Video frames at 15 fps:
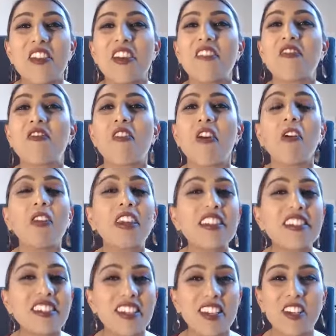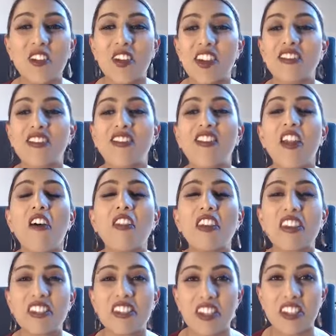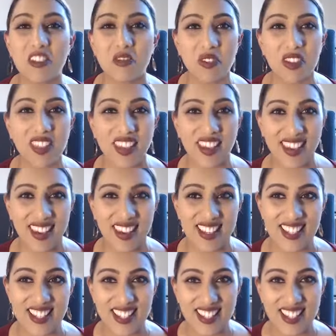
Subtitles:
and rolling to you and flowing to you with ease.